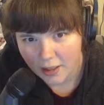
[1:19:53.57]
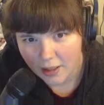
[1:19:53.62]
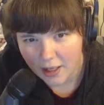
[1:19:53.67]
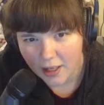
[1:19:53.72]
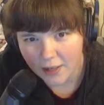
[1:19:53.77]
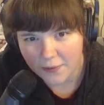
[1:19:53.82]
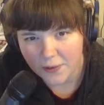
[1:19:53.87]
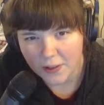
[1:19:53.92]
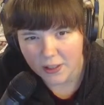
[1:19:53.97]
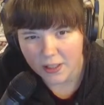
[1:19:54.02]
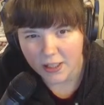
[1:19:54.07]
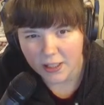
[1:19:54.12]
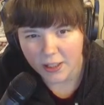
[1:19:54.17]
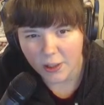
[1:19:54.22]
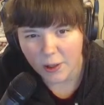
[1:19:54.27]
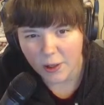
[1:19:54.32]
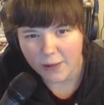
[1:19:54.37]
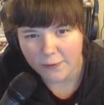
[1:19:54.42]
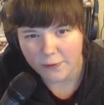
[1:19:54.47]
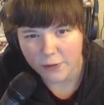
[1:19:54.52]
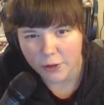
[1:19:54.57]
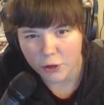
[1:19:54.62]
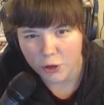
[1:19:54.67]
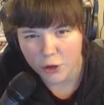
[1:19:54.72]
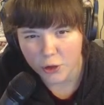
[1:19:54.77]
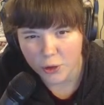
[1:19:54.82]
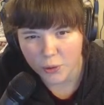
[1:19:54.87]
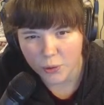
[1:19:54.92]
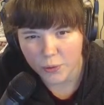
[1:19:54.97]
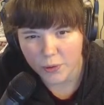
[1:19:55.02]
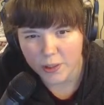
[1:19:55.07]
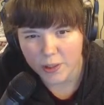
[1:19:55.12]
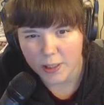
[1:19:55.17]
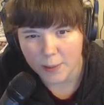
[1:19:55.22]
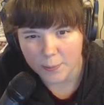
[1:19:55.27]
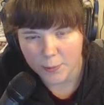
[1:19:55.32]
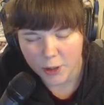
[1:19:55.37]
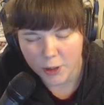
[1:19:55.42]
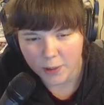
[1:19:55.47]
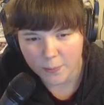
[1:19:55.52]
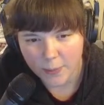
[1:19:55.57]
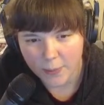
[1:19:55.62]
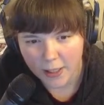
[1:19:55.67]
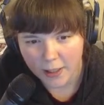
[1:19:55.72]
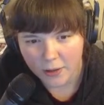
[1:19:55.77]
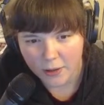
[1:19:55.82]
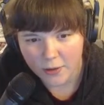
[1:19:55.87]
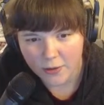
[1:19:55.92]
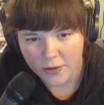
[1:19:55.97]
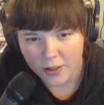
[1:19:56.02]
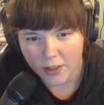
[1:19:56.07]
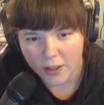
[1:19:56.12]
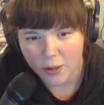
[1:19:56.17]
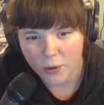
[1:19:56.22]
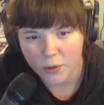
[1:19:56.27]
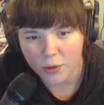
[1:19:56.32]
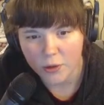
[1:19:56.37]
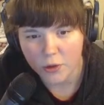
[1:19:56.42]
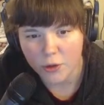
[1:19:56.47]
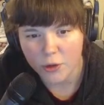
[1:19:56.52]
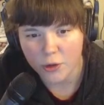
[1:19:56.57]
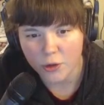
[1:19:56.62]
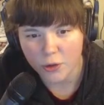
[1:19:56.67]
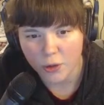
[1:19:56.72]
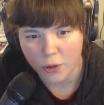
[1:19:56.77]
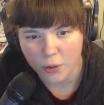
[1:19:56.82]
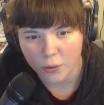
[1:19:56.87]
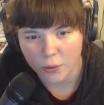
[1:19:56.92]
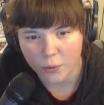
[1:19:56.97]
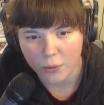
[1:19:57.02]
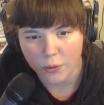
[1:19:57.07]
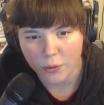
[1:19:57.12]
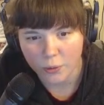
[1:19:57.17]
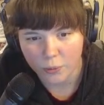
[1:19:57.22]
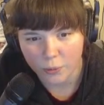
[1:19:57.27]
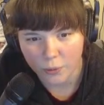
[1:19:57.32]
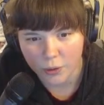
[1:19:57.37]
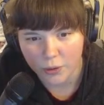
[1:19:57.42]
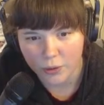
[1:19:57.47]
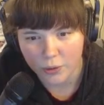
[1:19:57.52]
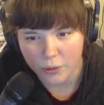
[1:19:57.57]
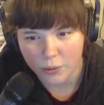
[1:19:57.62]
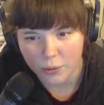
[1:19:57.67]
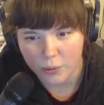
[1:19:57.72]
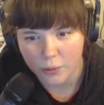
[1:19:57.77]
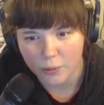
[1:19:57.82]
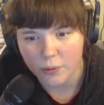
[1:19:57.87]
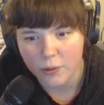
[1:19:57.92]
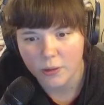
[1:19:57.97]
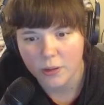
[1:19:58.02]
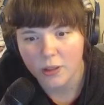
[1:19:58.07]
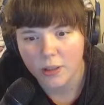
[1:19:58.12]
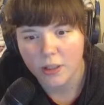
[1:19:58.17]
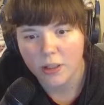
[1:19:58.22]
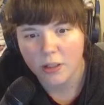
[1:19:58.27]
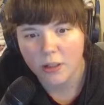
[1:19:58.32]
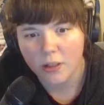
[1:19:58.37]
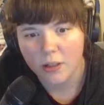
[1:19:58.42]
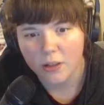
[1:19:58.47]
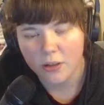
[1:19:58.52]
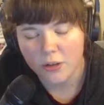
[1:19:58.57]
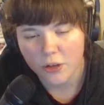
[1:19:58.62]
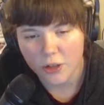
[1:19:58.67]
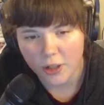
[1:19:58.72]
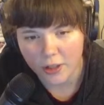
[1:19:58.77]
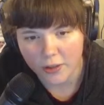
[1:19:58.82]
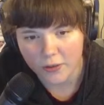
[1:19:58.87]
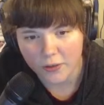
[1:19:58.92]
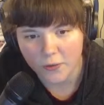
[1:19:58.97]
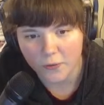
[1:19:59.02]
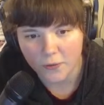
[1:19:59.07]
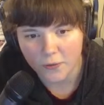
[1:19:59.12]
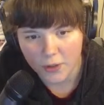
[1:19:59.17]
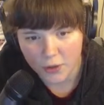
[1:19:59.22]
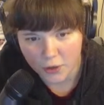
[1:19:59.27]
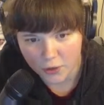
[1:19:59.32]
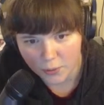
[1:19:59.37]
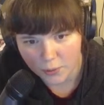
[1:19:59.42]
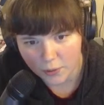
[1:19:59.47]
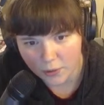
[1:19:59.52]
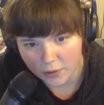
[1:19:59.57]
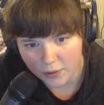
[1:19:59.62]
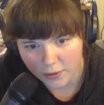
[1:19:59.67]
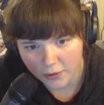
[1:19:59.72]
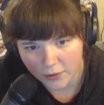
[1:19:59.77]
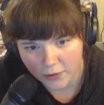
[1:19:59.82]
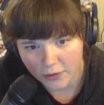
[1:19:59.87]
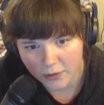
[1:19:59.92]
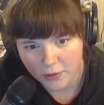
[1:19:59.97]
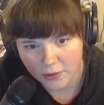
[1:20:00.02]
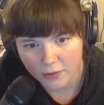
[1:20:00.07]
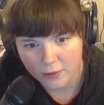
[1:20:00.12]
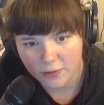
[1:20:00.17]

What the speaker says: I feel like you have to choose subject matter that you can show through just visuals.